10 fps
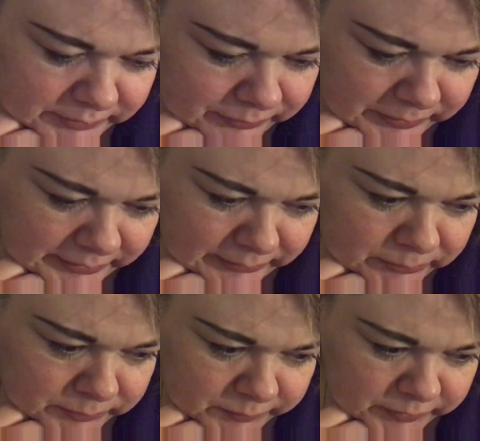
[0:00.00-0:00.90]
I don't feel that
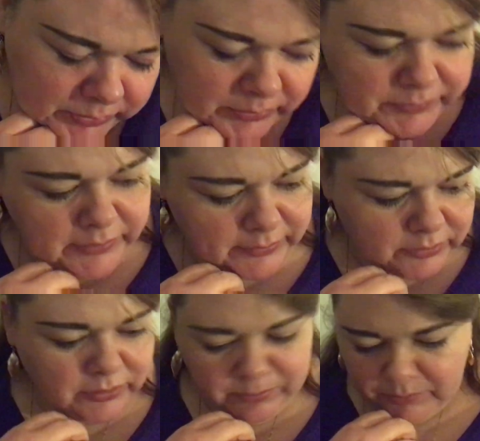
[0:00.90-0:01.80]
one was for you. I feel like
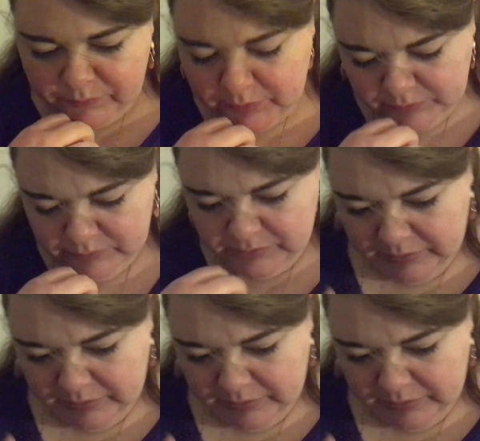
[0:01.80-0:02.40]
the top one was.